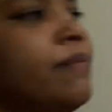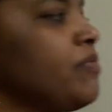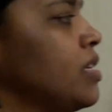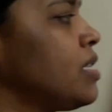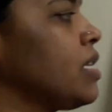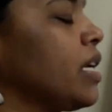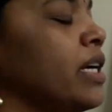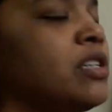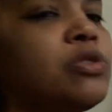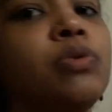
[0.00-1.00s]
This
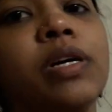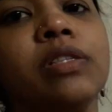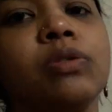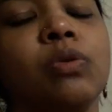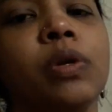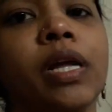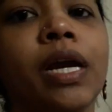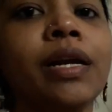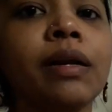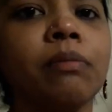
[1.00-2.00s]
indicates you can store
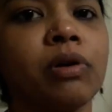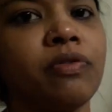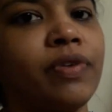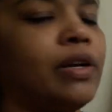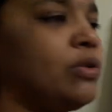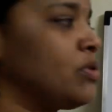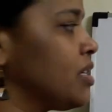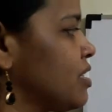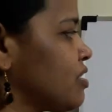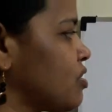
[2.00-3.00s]
n number of values.
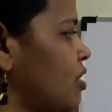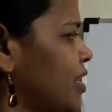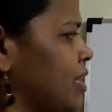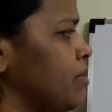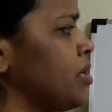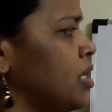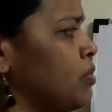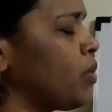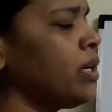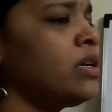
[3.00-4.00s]
It is not a limited
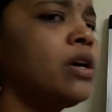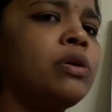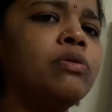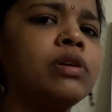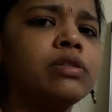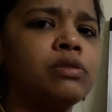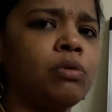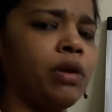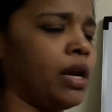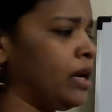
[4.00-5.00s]
one. You can
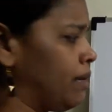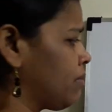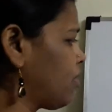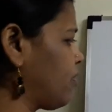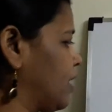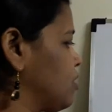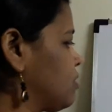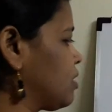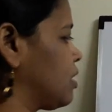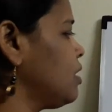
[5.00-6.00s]
store n number of values
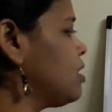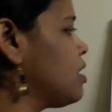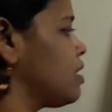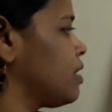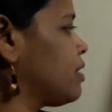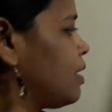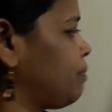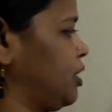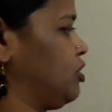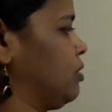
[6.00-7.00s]
in that
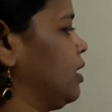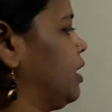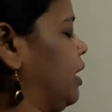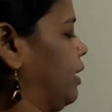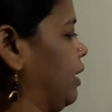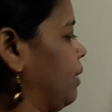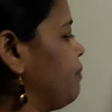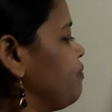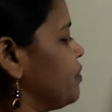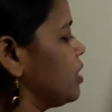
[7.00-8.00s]
particular array.
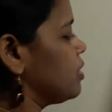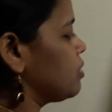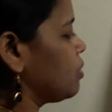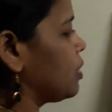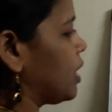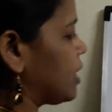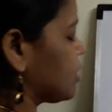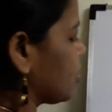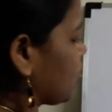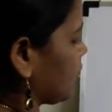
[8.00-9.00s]
So that is
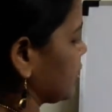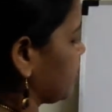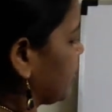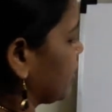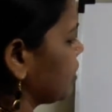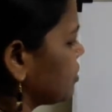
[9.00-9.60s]
the concept here.